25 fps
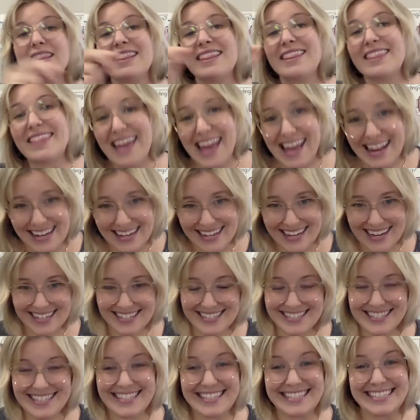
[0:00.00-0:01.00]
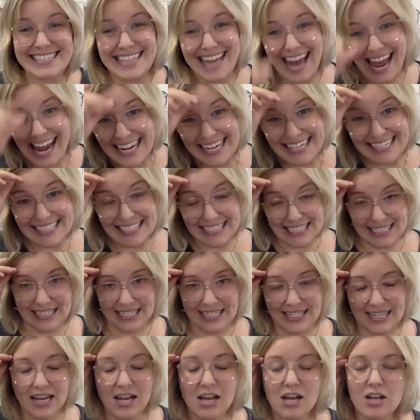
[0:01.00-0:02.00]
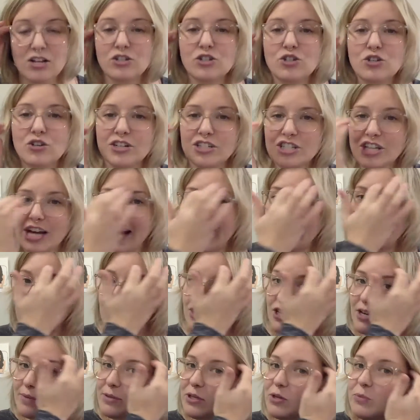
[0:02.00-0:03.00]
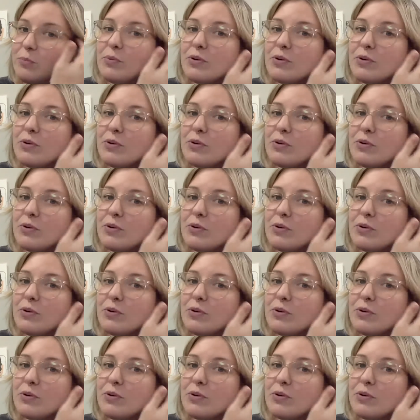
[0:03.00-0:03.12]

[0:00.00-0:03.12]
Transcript: Then in 1990, George H.W.